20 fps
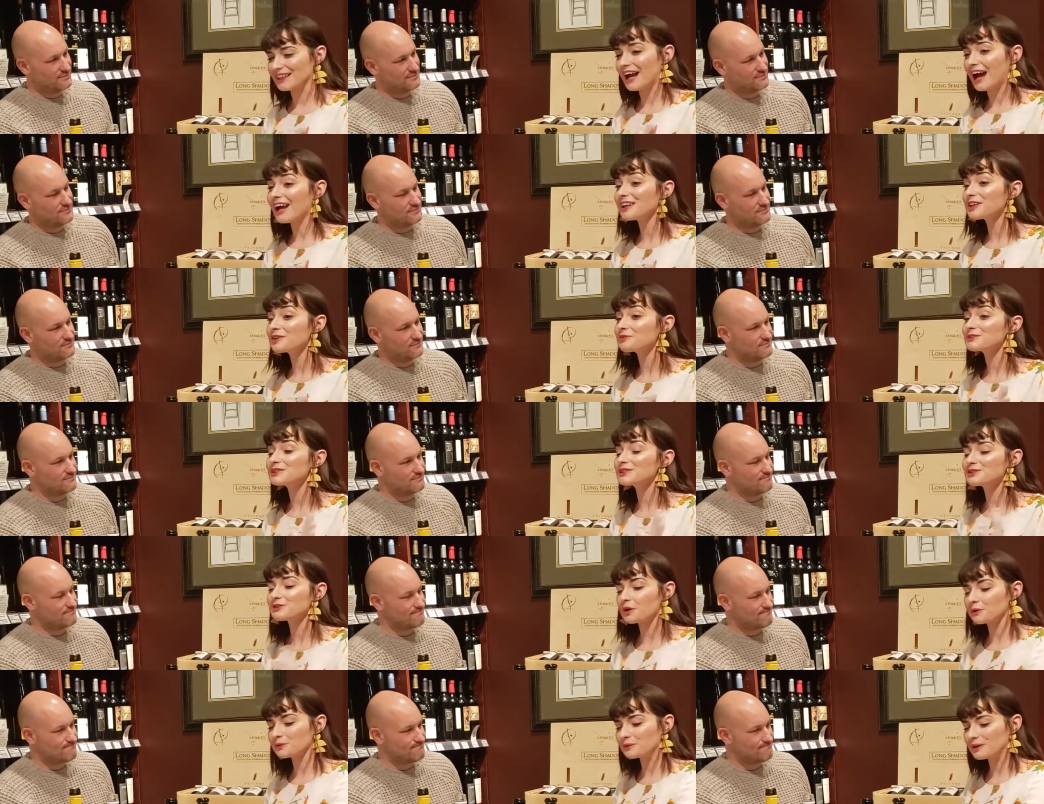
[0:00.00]
Speaker 1: And I am
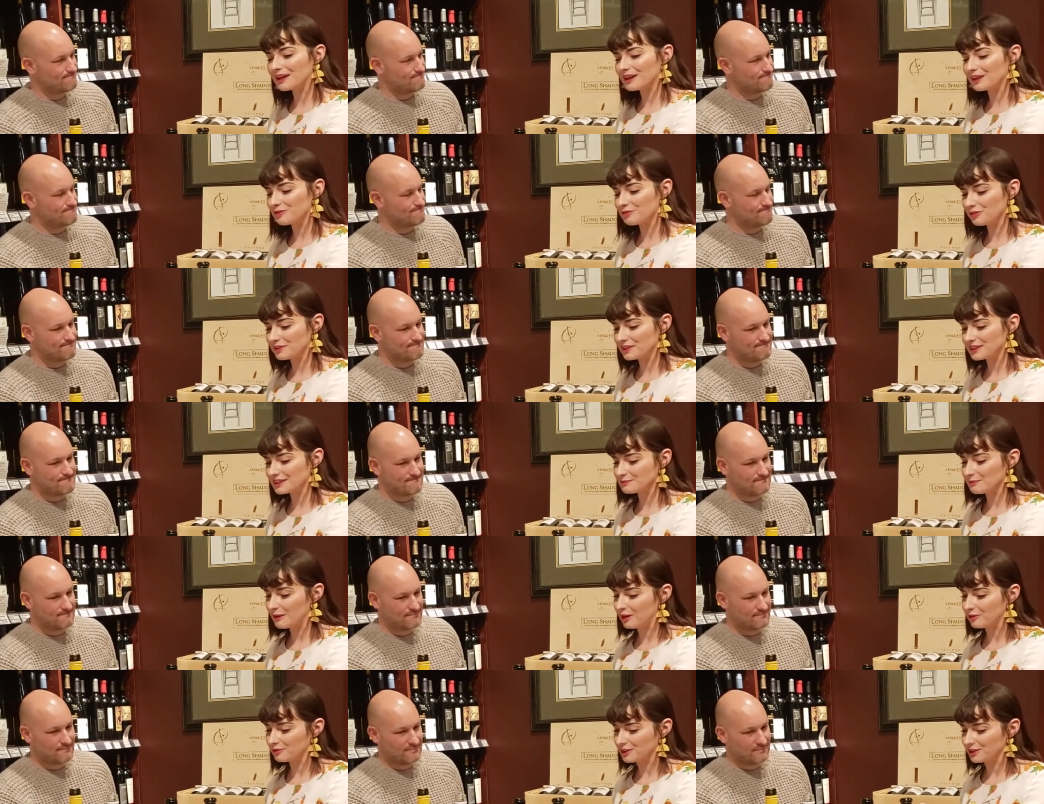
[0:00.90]
so ready for
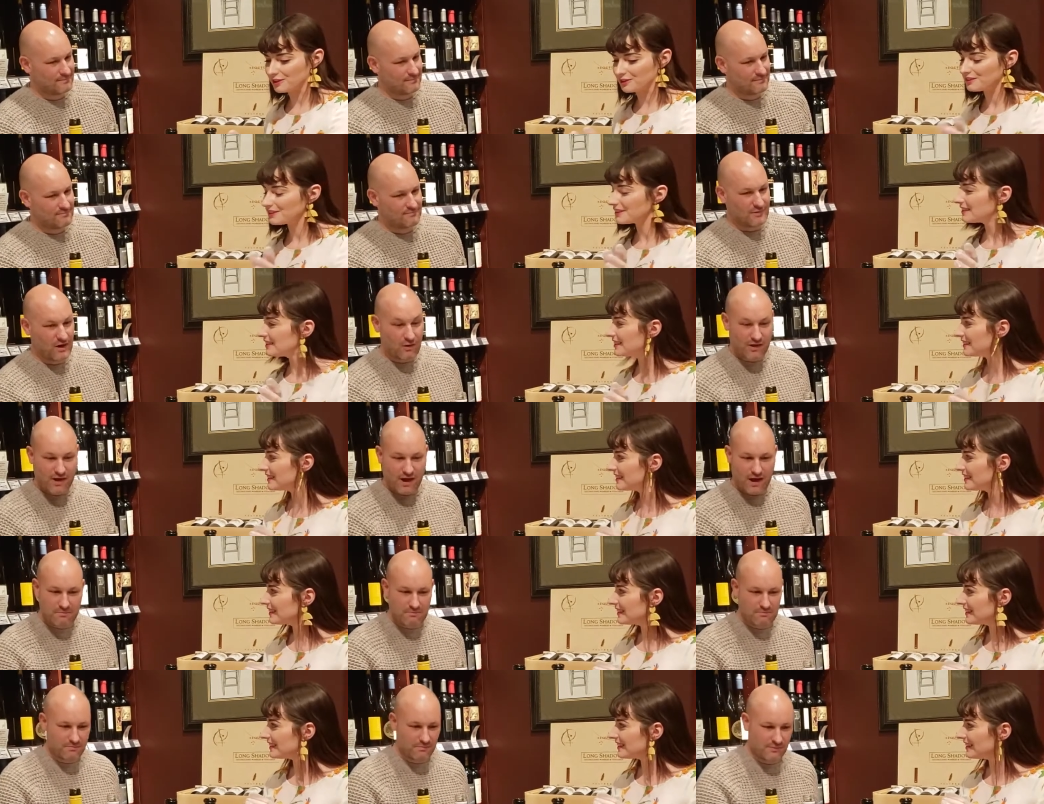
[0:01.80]
this Melville.
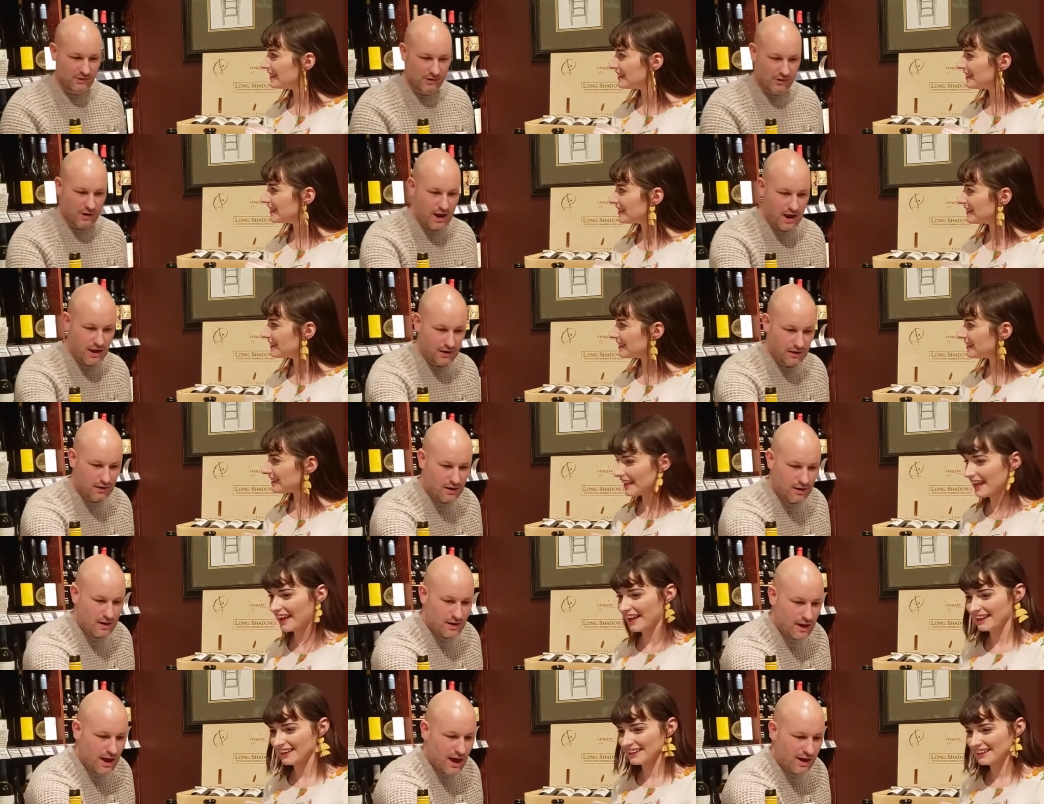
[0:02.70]
Speaker 2: Okay, great.
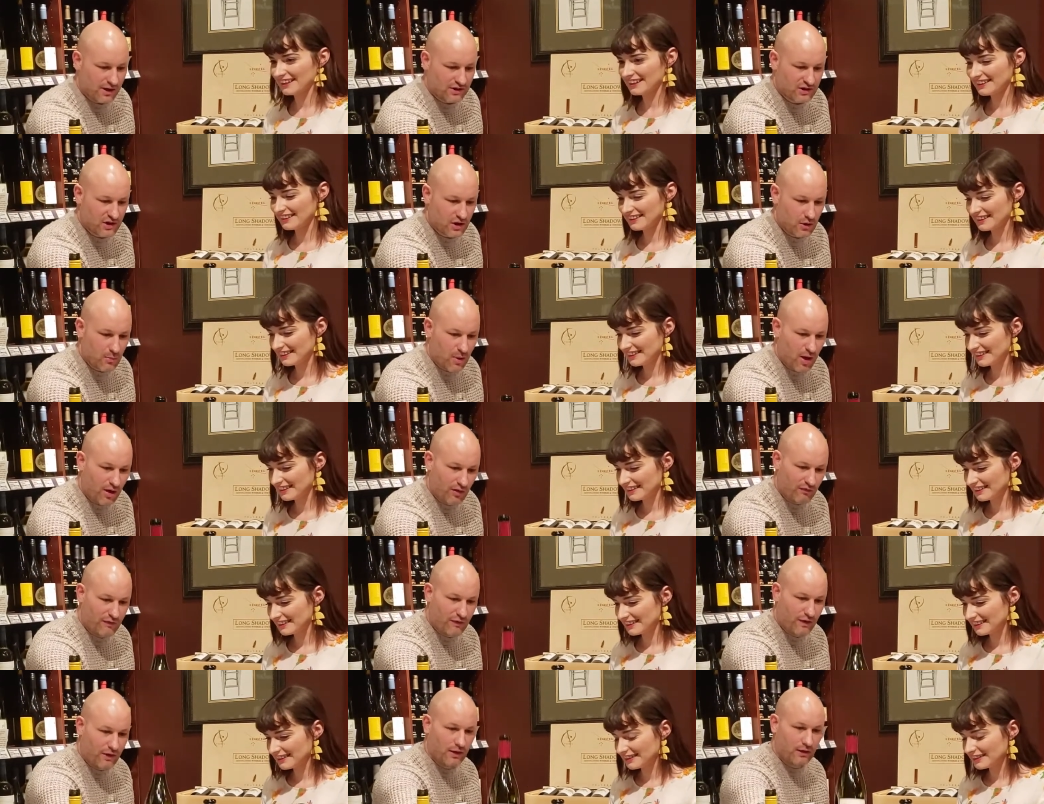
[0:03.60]
Yeah. Yeah, so
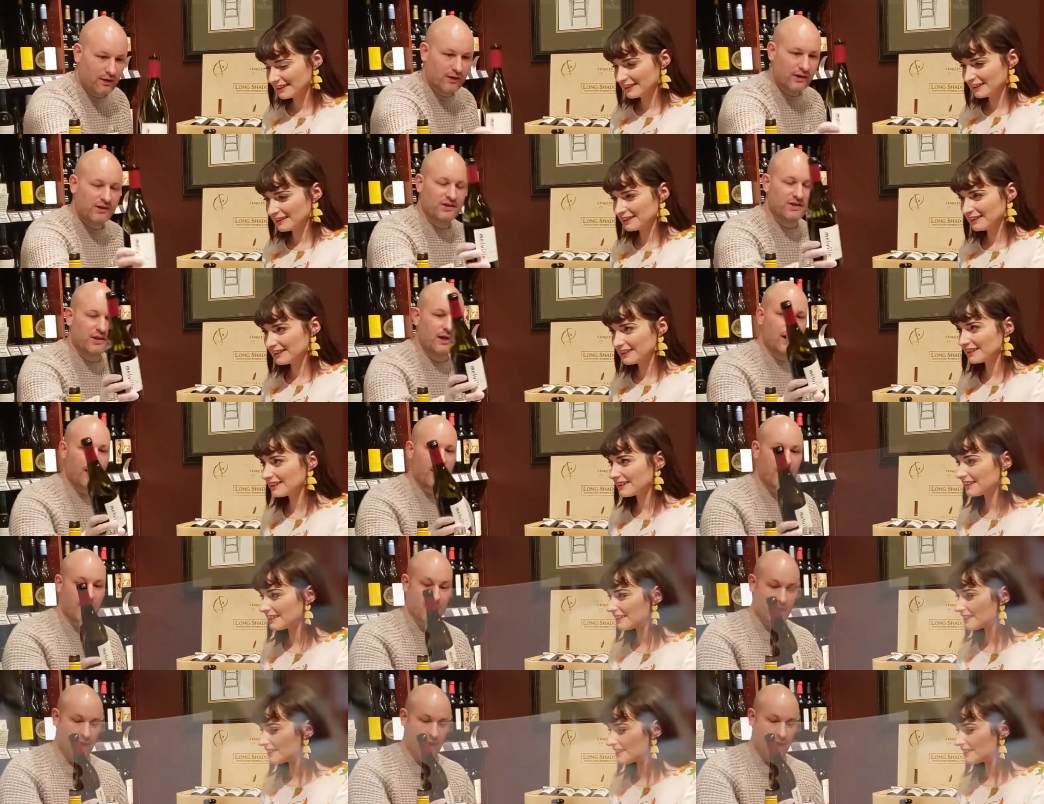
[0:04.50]
Melville is uh,